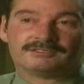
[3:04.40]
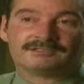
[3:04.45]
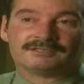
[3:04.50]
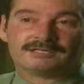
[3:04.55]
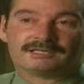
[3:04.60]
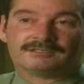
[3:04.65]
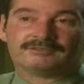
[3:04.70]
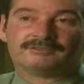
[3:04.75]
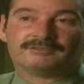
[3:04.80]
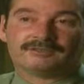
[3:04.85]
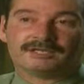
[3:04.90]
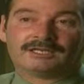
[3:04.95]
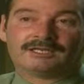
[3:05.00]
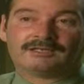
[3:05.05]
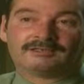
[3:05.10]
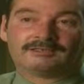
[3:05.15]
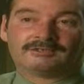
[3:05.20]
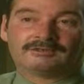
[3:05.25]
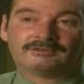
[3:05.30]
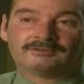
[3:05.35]
tattooed
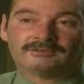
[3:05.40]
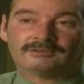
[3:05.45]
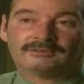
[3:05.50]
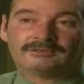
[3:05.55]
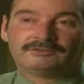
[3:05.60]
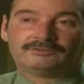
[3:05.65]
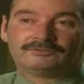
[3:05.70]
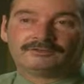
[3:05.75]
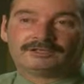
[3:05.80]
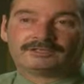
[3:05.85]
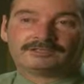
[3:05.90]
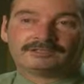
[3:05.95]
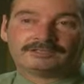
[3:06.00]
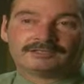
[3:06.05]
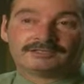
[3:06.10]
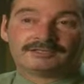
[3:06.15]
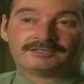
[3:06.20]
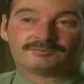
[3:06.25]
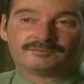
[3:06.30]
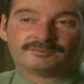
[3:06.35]
hand directly at
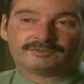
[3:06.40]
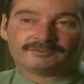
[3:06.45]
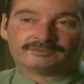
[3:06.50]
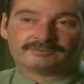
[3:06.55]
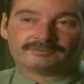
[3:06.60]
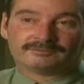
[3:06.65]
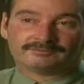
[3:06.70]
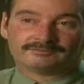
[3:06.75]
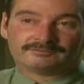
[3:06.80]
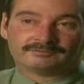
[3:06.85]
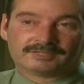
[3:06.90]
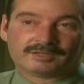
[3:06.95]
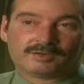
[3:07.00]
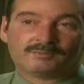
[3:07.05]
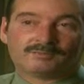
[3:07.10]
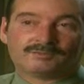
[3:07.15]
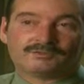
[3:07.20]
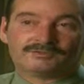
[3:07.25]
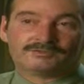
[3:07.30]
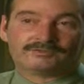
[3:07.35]
his murderer,
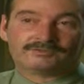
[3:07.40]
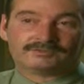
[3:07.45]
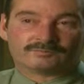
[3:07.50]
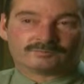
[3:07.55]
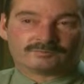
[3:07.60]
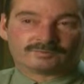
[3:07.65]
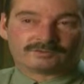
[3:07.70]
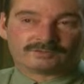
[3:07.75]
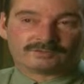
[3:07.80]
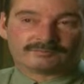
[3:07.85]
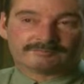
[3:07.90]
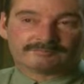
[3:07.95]
Albert Johnson Walker.